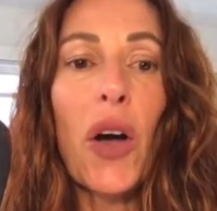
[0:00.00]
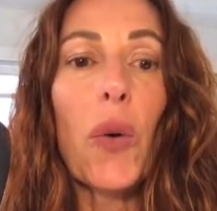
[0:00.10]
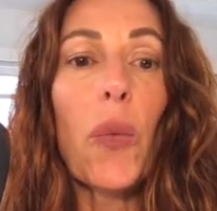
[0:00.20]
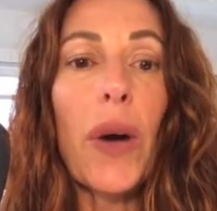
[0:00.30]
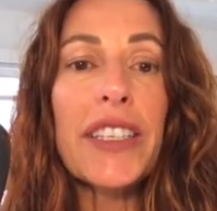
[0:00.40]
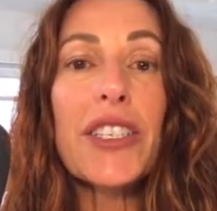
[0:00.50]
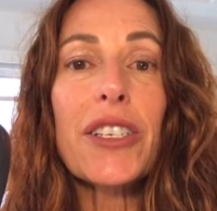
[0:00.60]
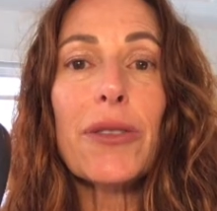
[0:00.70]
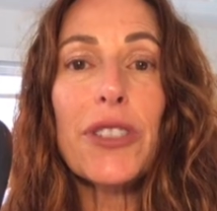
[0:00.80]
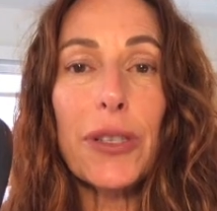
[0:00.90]
Once
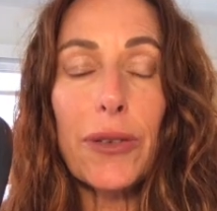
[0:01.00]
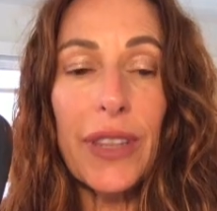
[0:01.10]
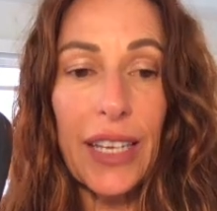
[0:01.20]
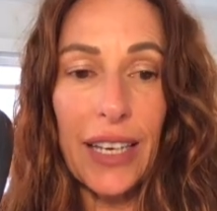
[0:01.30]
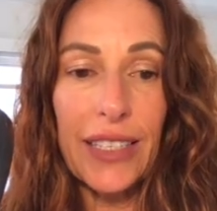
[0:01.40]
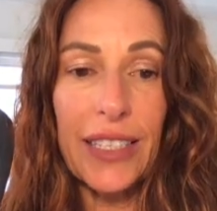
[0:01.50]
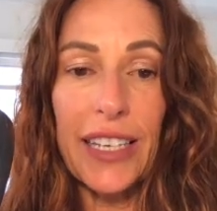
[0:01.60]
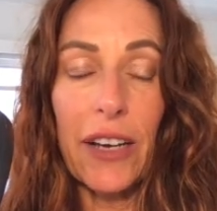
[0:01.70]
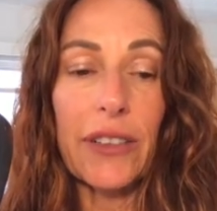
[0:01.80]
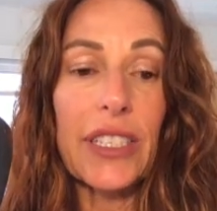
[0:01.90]
you do this here and